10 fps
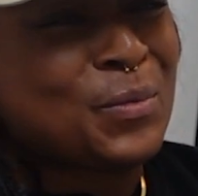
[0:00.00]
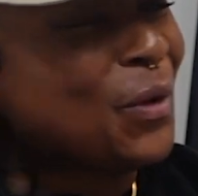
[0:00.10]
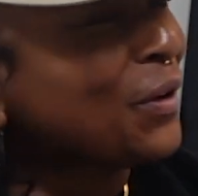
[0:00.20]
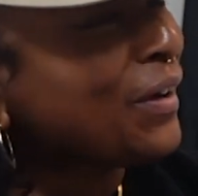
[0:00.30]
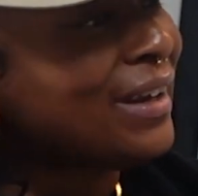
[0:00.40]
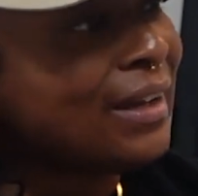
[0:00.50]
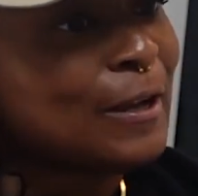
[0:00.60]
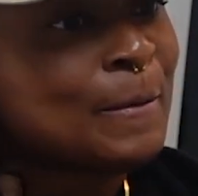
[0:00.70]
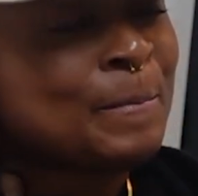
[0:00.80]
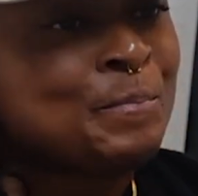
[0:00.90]

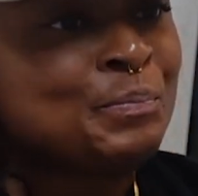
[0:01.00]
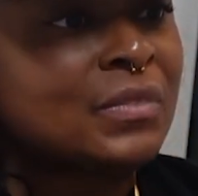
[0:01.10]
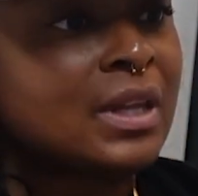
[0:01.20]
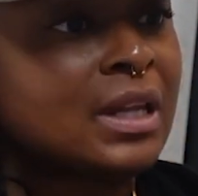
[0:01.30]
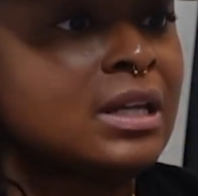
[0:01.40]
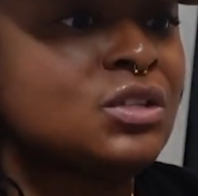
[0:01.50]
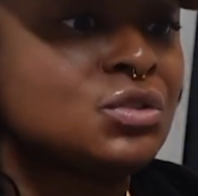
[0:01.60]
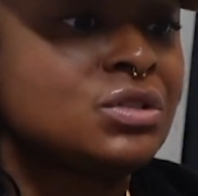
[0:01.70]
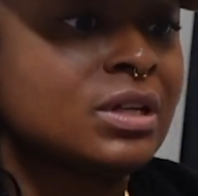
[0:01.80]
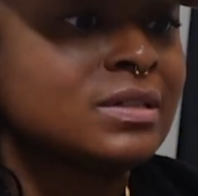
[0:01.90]
worry. It's
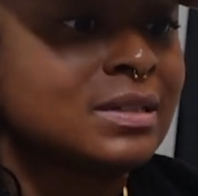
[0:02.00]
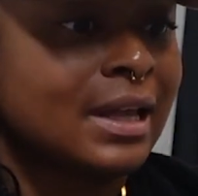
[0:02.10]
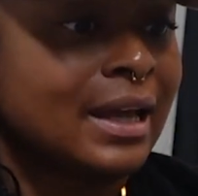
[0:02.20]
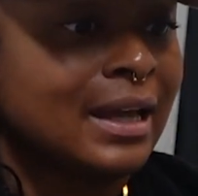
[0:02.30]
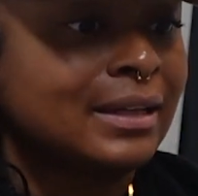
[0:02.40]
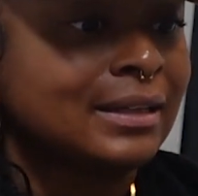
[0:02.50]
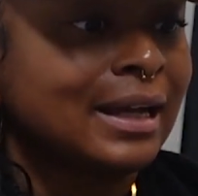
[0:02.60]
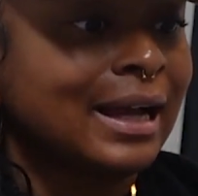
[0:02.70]
just that